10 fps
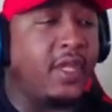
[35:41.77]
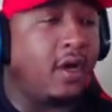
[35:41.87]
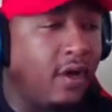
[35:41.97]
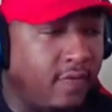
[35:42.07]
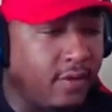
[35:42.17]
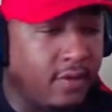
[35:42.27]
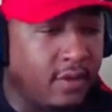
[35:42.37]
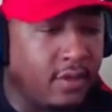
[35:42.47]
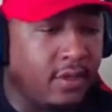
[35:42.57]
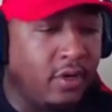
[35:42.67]
me off
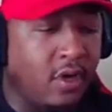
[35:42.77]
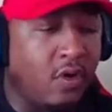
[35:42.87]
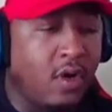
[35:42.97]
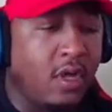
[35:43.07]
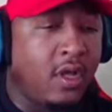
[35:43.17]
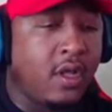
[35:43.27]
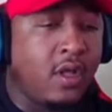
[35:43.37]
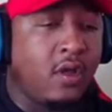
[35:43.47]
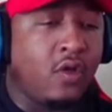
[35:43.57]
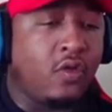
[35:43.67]
you know
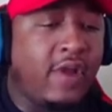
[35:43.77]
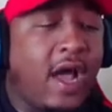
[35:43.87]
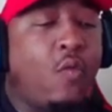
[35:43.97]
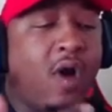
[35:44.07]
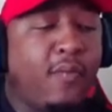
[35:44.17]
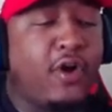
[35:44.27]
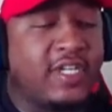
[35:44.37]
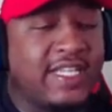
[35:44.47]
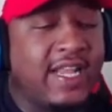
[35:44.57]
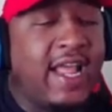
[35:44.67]
you got one
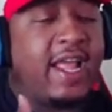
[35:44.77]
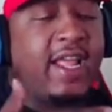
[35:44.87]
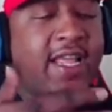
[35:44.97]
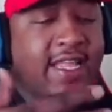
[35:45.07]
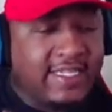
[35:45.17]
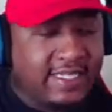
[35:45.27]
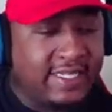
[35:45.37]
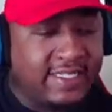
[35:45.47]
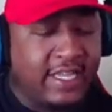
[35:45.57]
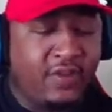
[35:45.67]
person that is
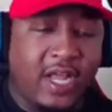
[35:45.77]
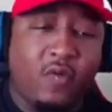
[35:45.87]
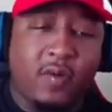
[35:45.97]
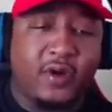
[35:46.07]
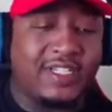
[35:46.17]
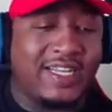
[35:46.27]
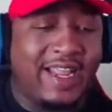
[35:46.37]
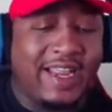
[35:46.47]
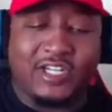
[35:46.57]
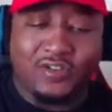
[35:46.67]
listening you got one person
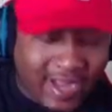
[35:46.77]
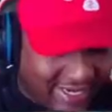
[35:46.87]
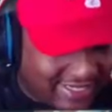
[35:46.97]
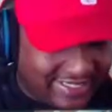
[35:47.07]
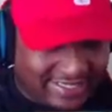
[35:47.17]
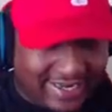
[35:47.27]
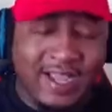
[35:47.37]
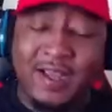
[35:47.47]
that ain't trying to listen